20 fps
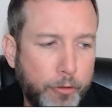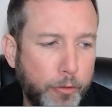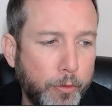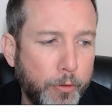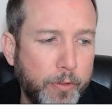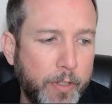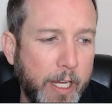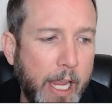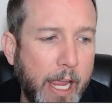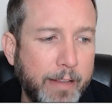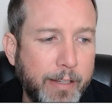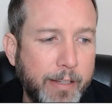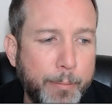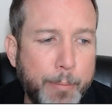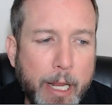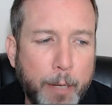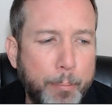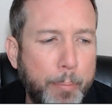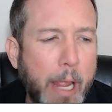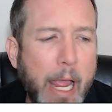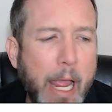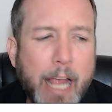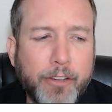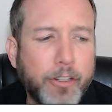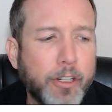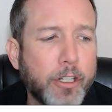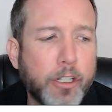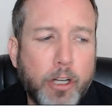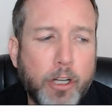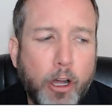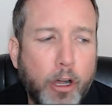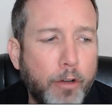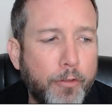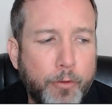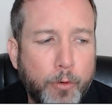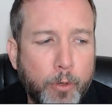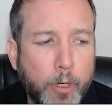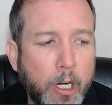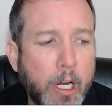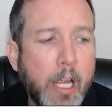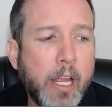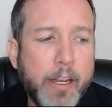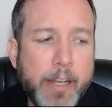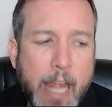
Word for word: Tuesday as he made a passionate call for